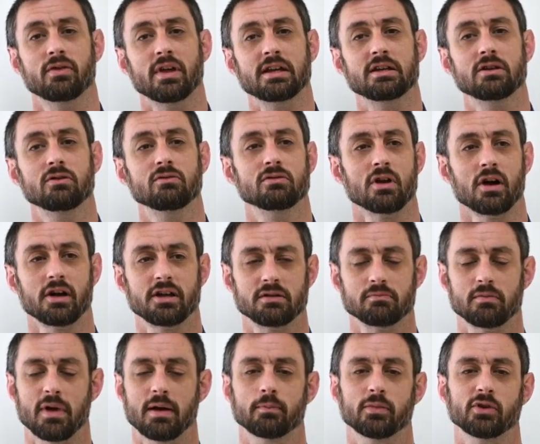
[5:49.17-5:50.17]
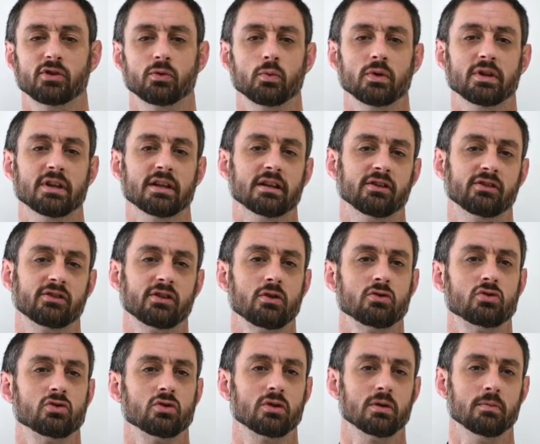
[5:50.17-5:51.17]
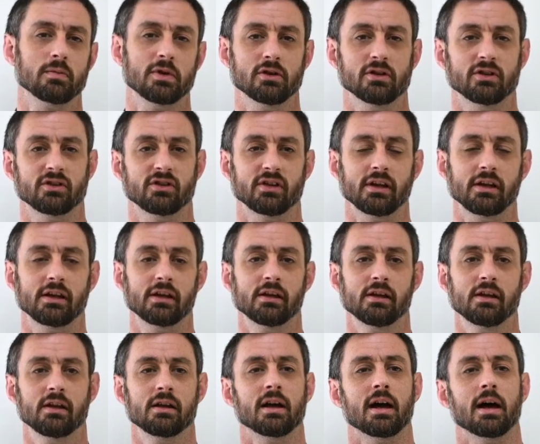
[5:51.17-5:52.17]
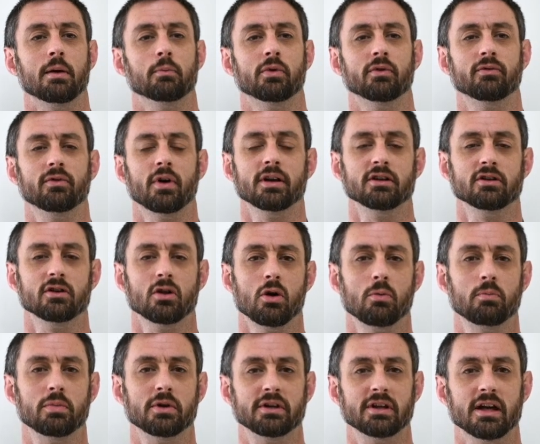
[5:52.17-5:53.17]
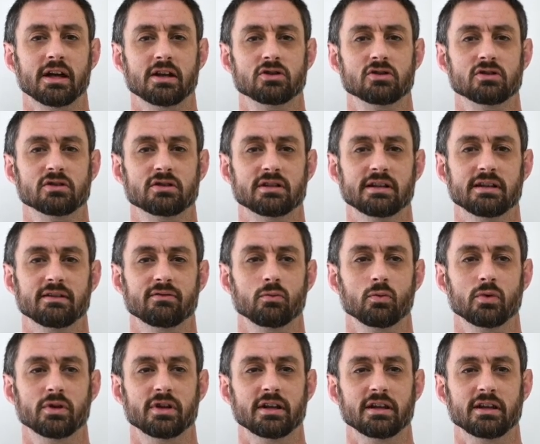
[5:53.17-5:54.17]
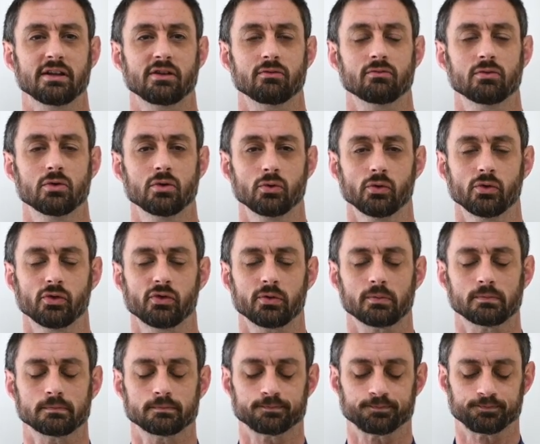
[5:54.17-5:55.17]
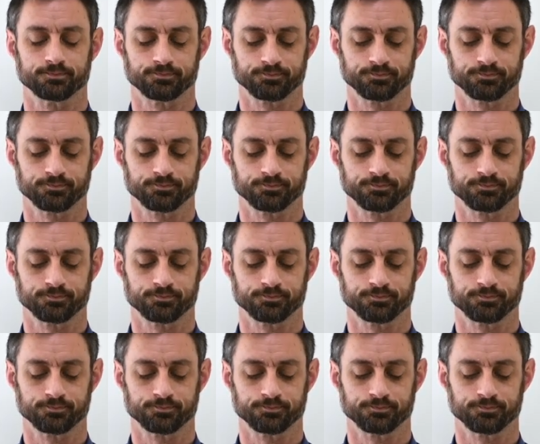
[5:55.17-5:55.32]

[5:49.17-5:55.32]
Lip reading: and they unite members within a social community and provide an obligation to live within its rules.